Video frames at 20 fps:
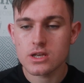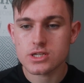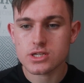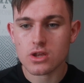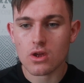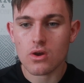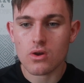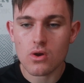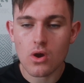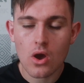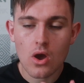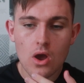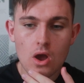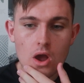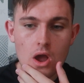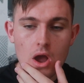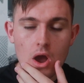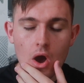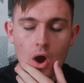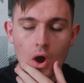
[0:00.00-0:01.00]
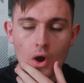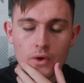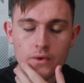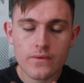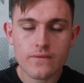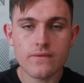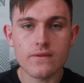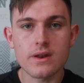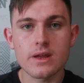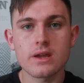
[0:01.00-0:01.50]
So
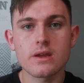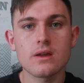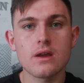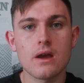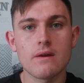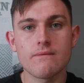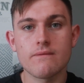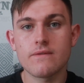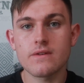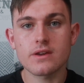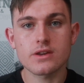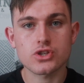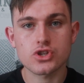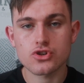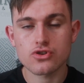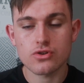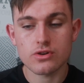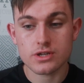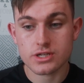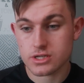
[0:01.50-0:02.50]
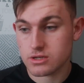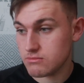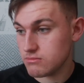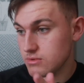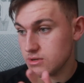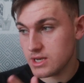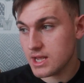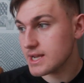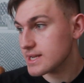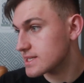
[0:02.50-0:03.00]
hopefully, and fingers
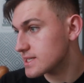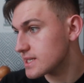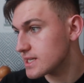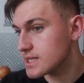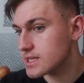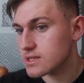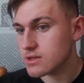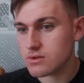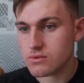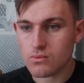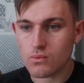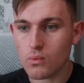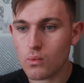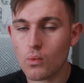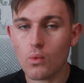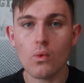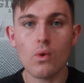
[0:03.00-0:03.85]
crossed, next season,